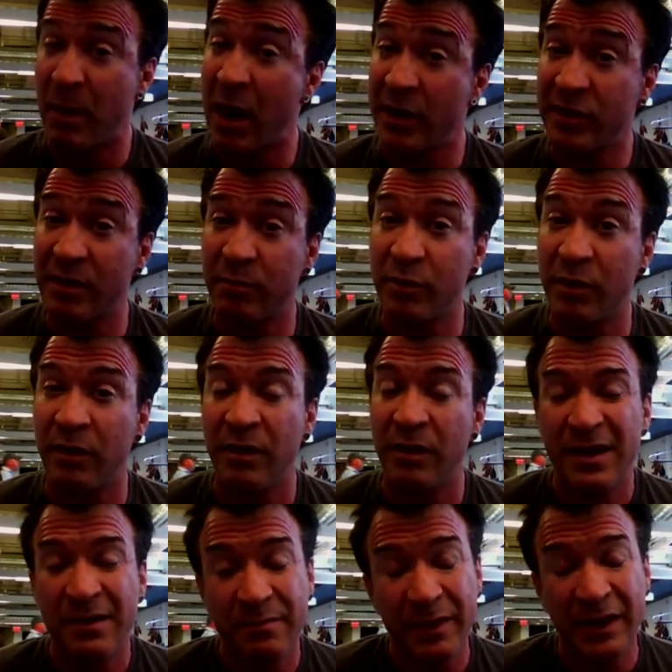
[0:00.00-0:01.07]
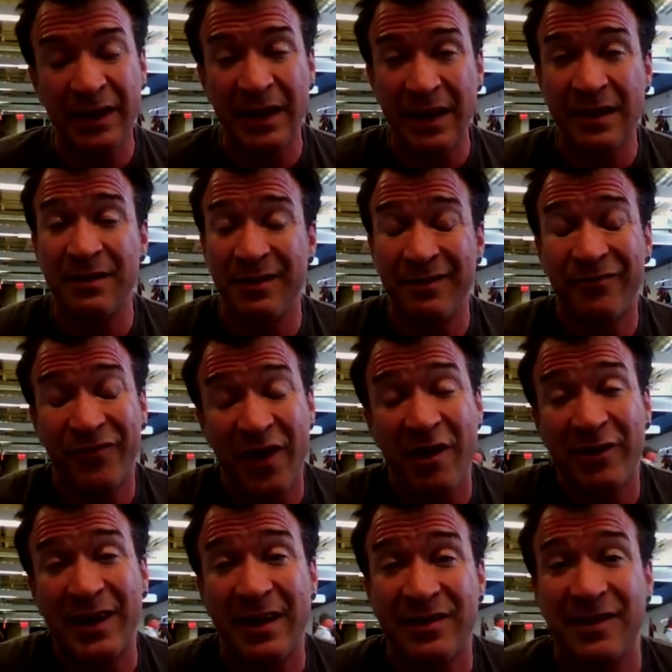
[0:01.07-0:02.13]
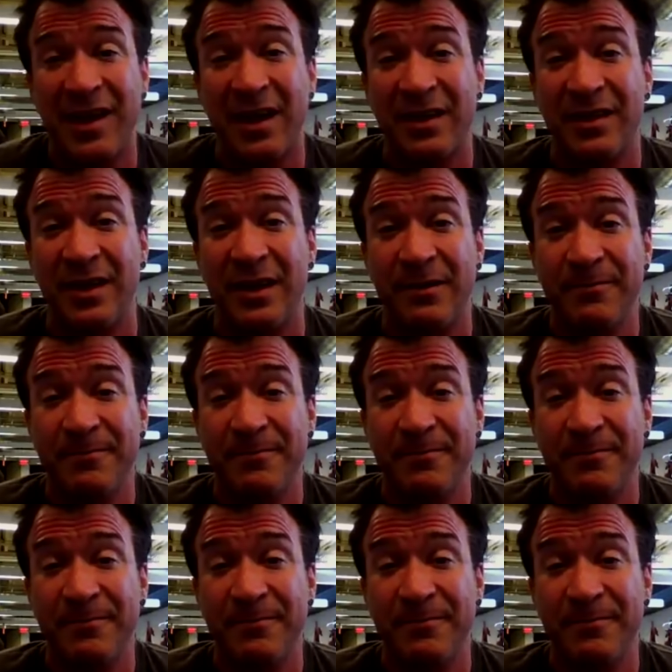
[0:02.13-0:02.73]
Possible, but less, far less likely.